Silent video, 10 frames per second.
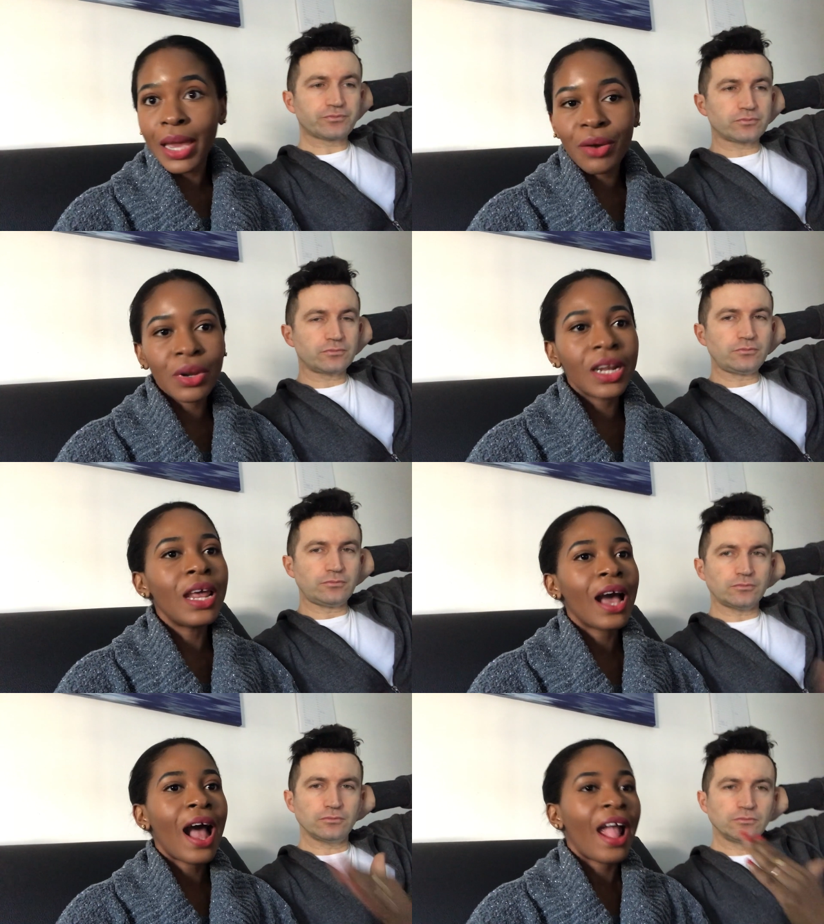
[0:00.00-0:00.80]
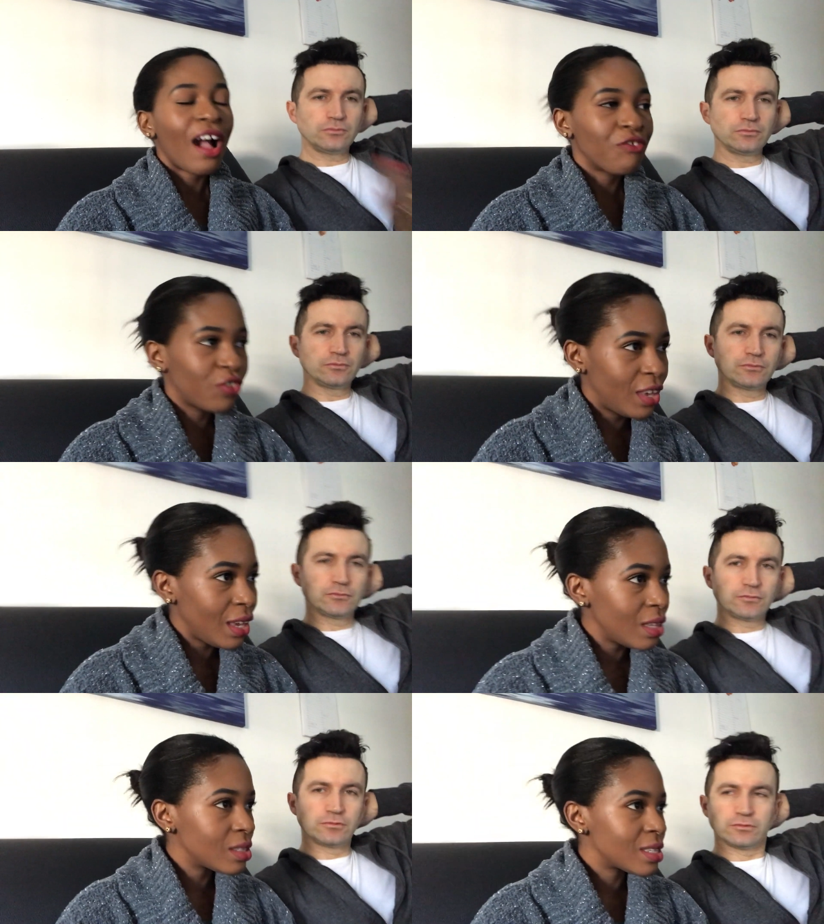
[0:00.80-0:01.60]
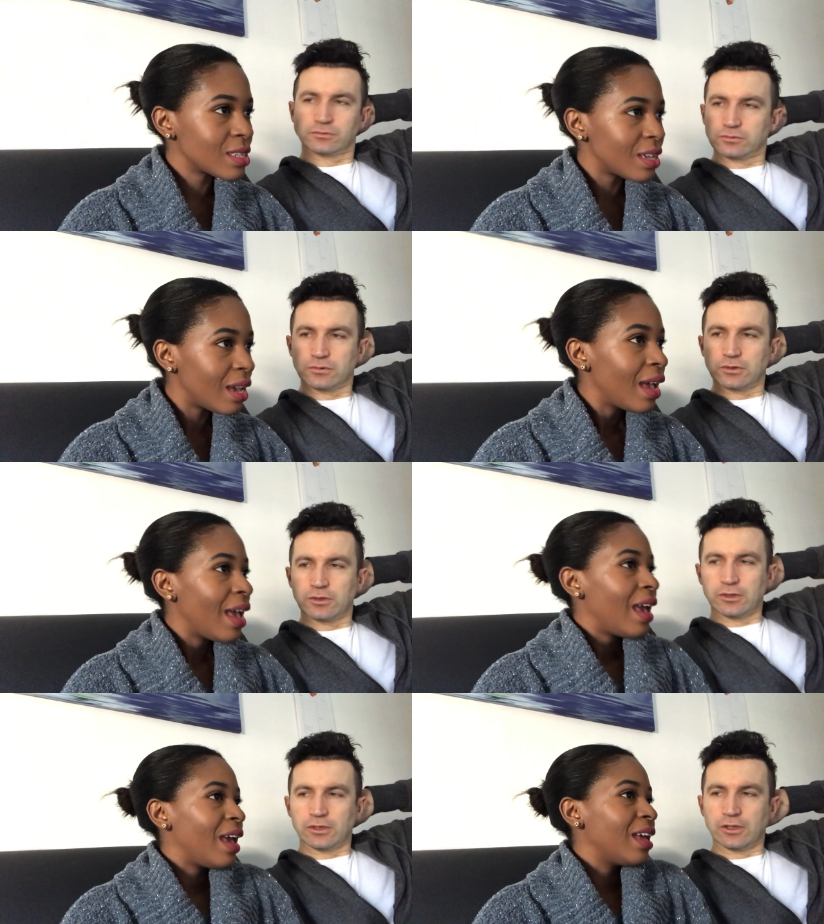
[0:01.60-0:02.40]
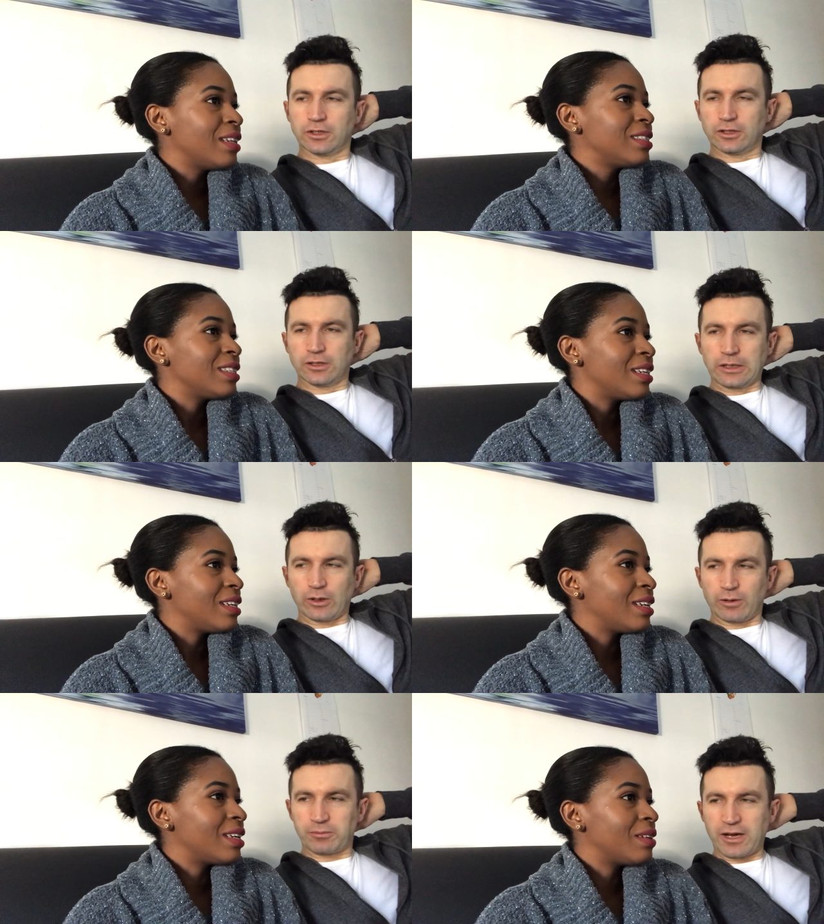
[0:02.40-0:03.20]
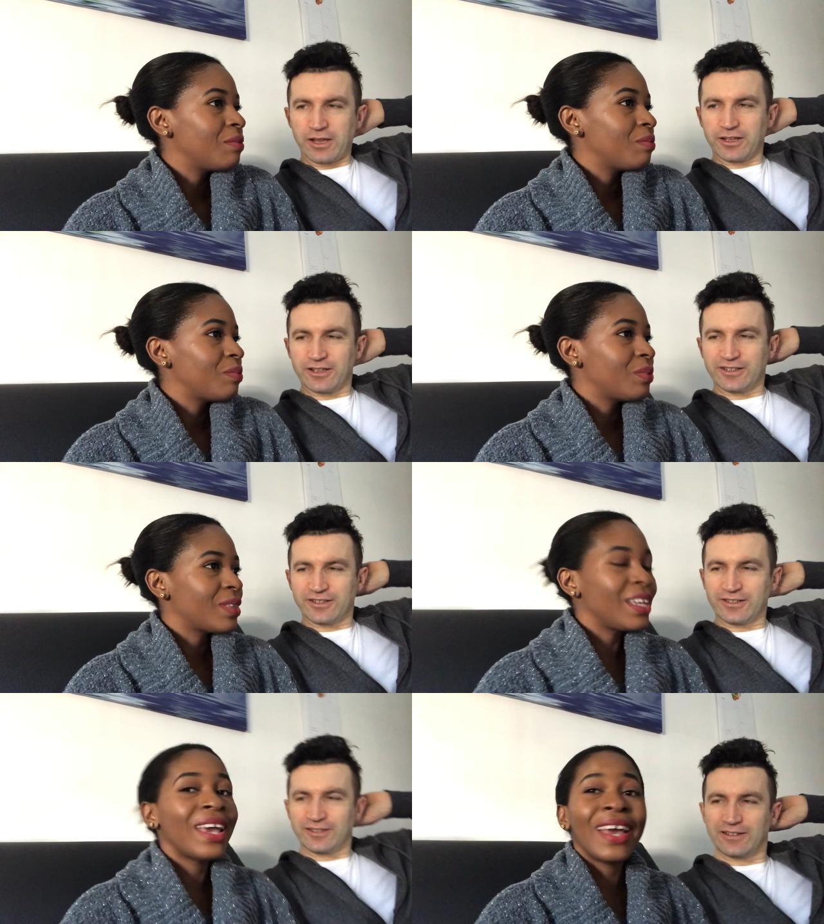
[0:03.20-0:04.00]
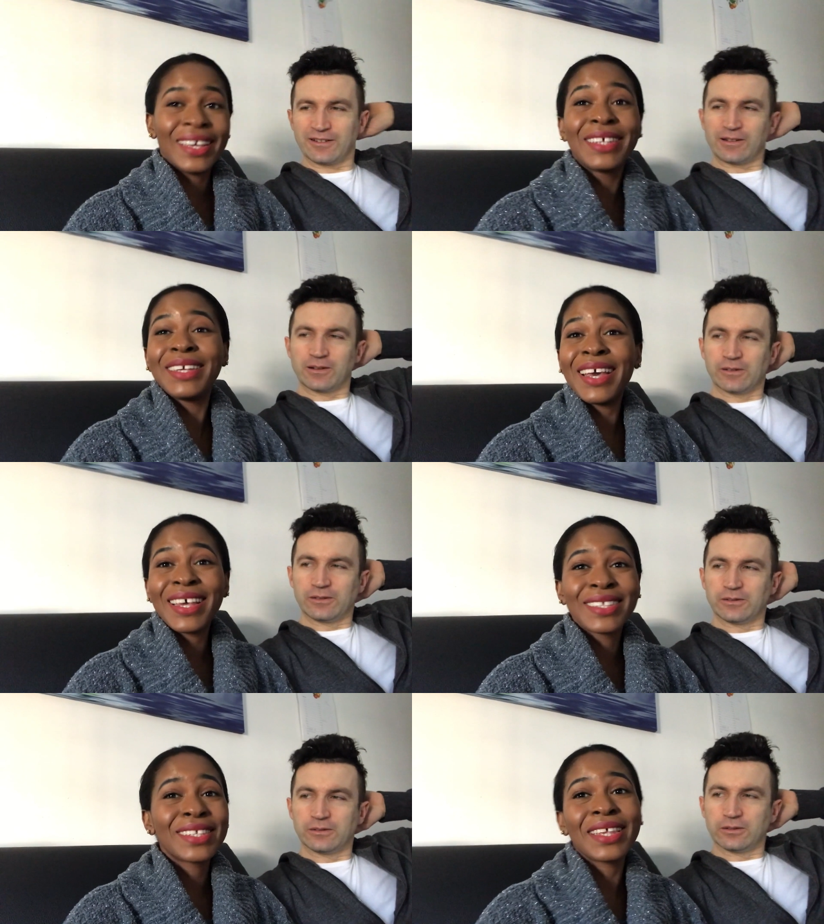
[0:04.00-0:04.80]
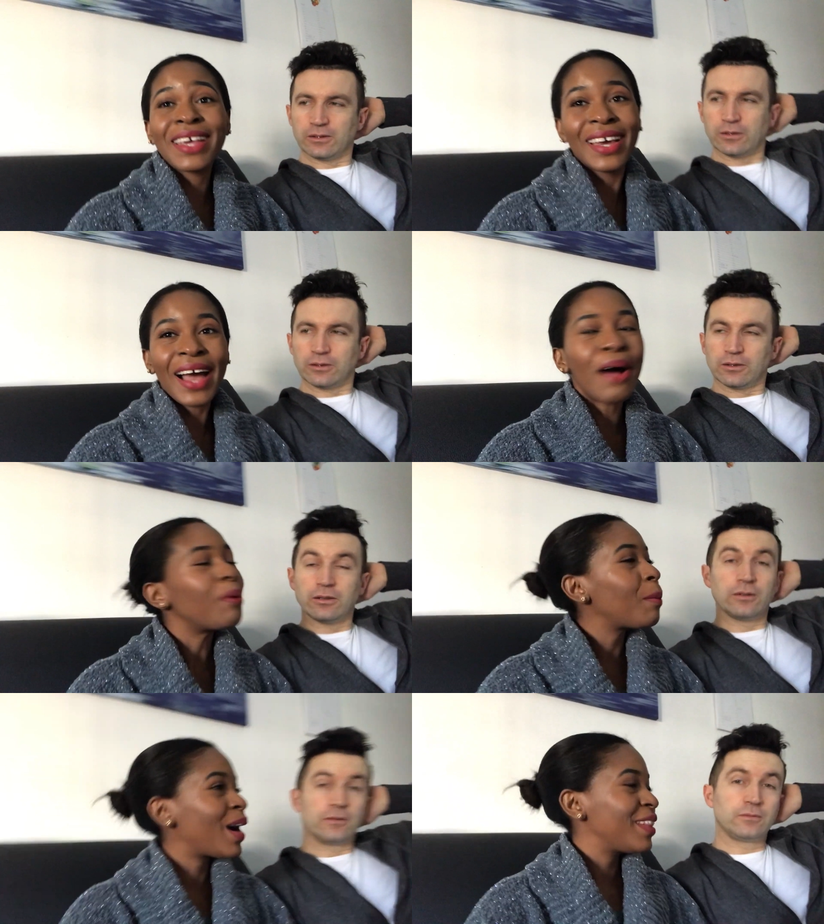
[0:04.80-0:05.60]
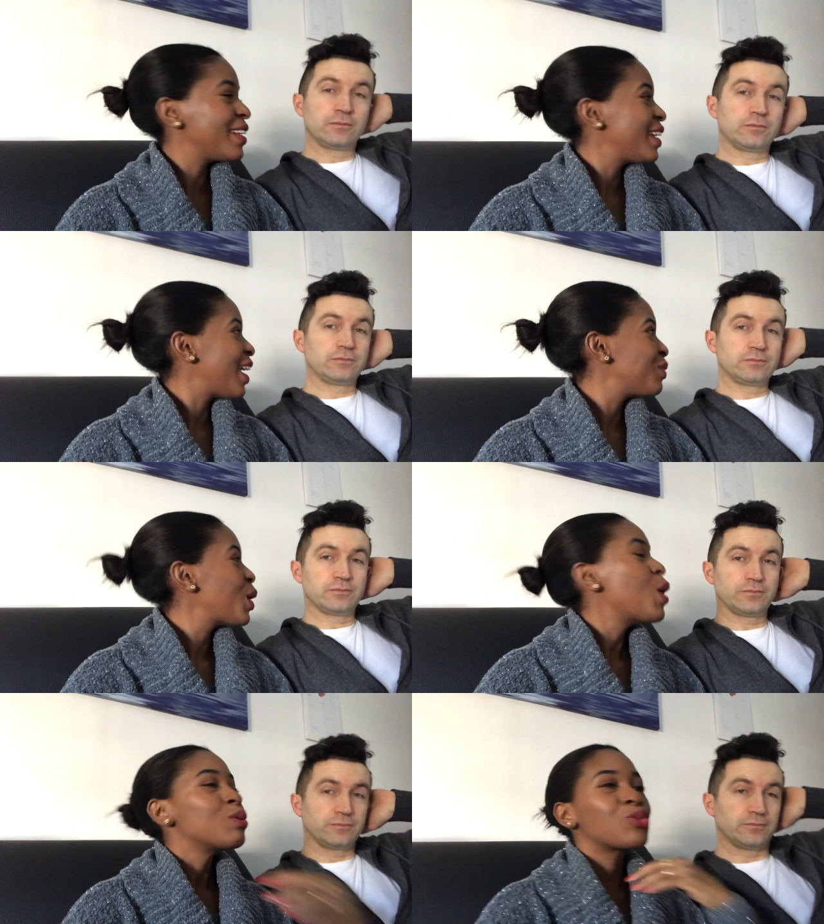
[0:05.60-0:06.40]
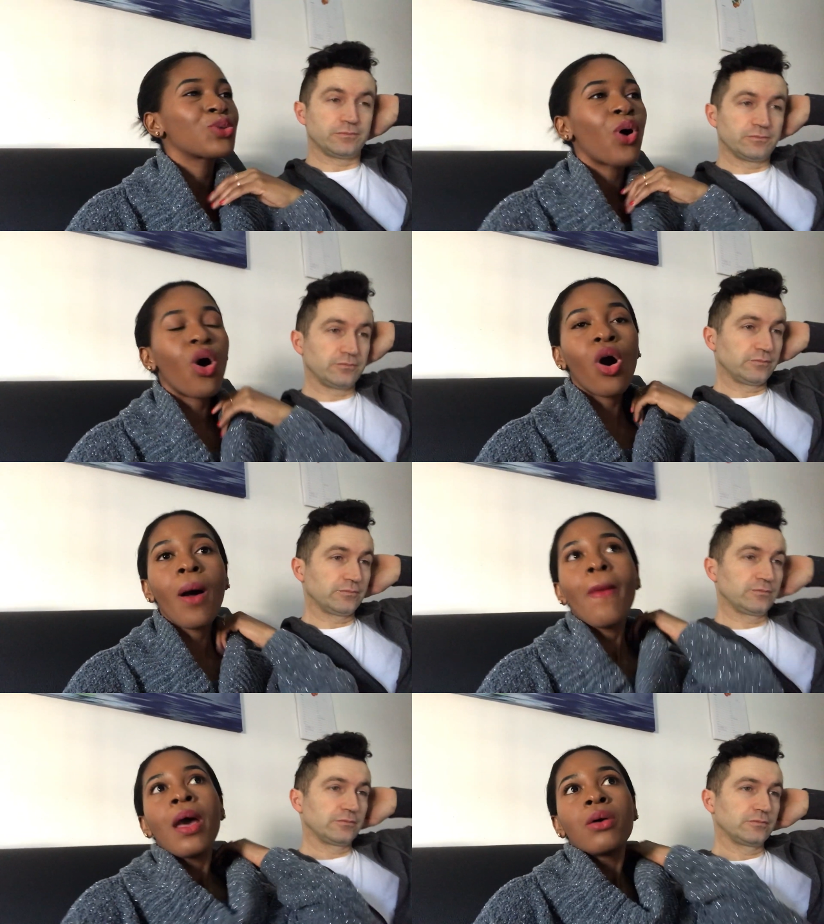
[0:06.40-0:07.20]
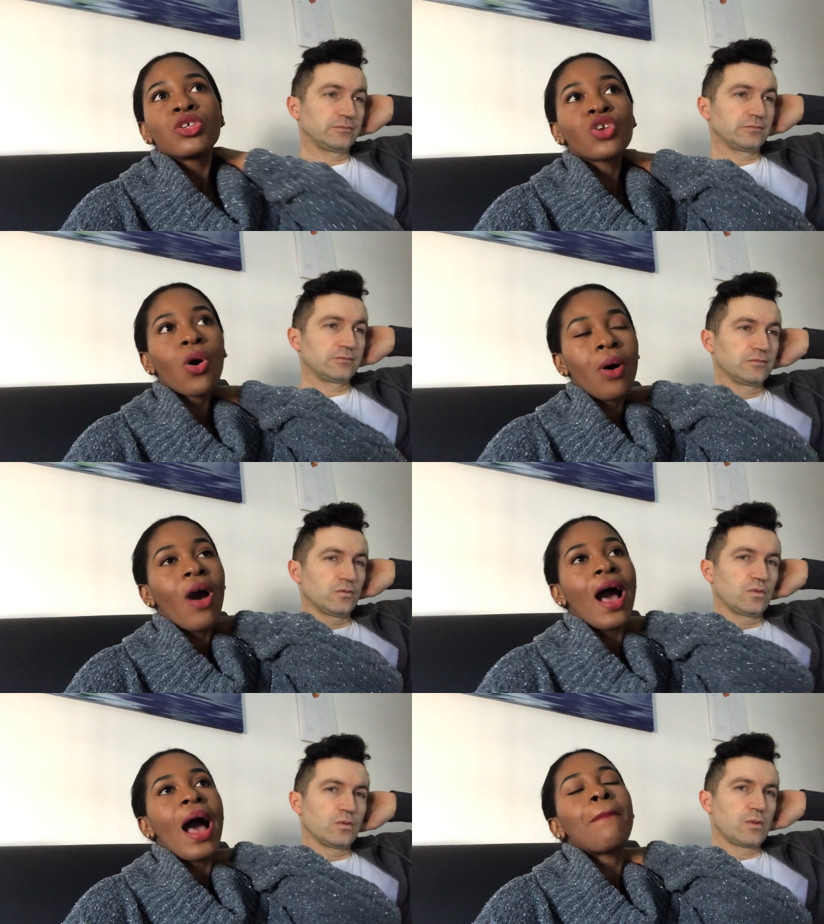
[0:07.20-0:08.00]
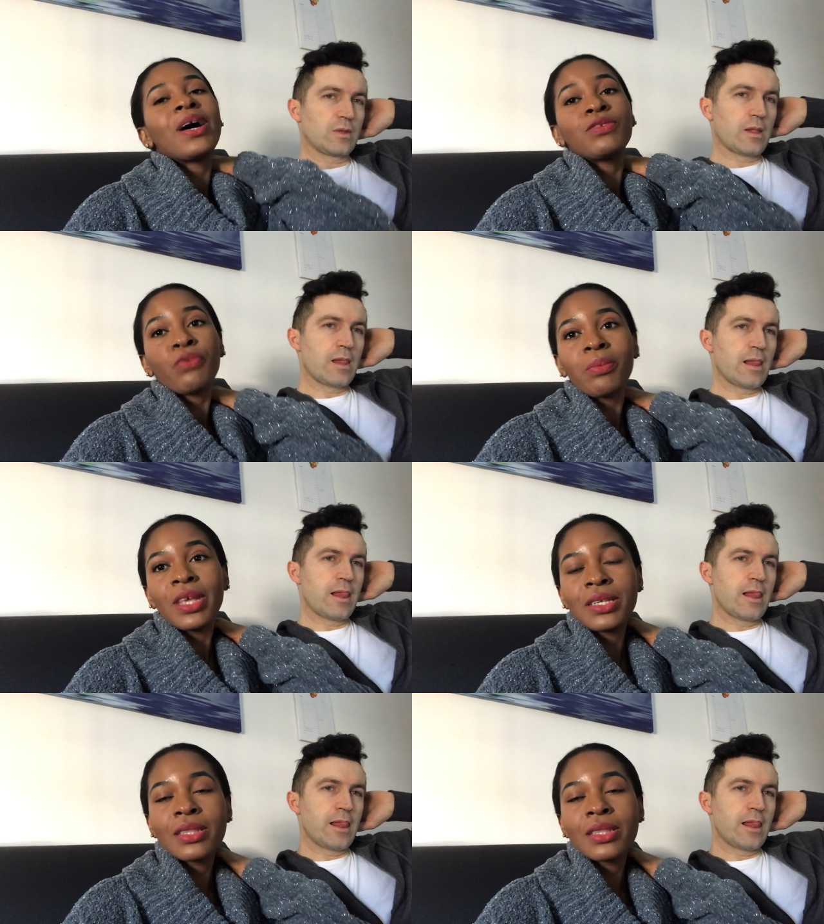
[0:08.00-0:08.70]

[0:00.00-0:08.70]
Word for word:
Speaker 1: married, I have kids, and uh,
Speaker 2: your mother.
Speaker 1: Yeah, yes, I'm a mother now. So, so apart from this,